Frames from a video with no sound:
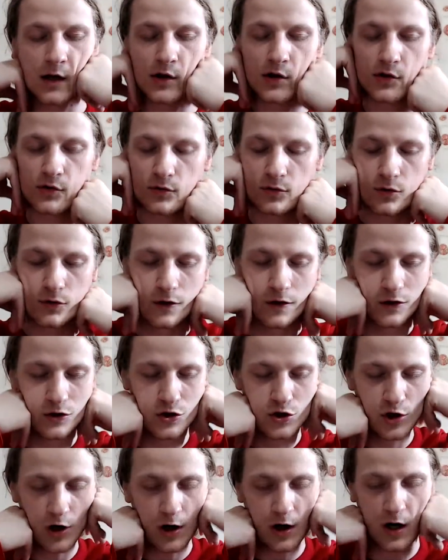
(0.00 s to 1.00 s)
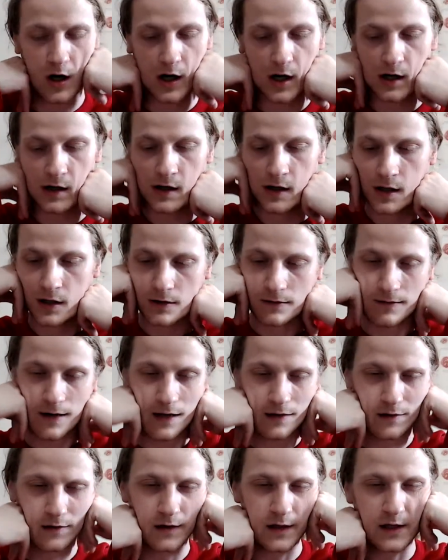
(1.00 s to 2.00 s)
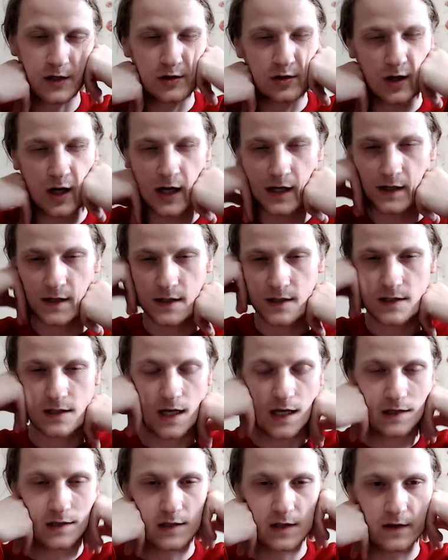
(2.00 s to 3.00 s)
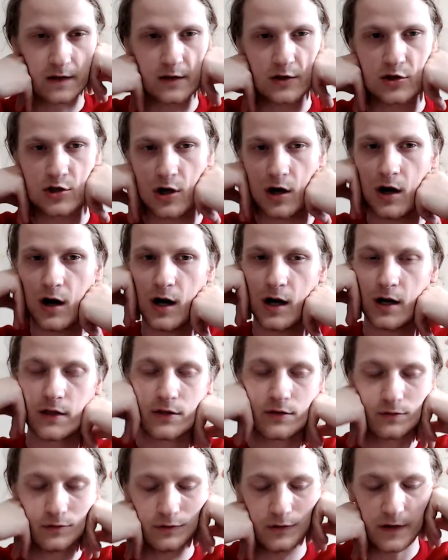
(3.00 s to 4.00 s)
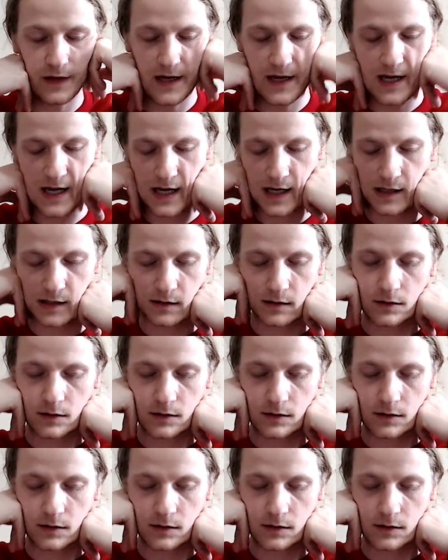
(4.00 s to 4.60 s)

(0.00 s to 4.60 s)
through the jaw rather than trying to sense the jaw through the hand.